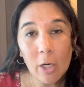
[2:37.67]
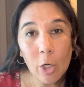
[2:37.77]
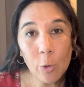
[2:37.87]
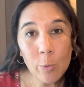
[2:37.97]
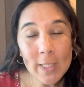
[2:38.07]

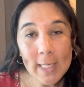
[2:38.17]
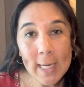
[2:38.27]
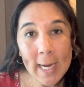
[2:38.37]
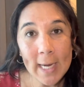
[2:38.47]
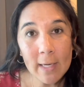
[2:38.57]

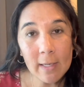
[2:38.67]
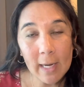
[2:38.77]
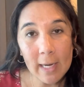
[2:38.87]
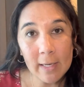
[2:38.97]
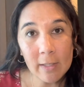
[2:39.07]
OTA,
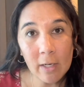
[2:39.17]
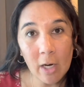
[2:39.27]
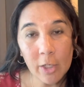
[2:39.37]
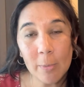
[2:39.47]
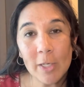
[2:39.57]
and
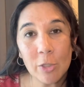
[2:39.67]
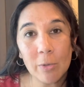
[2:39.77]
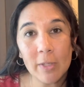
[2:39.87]
occupational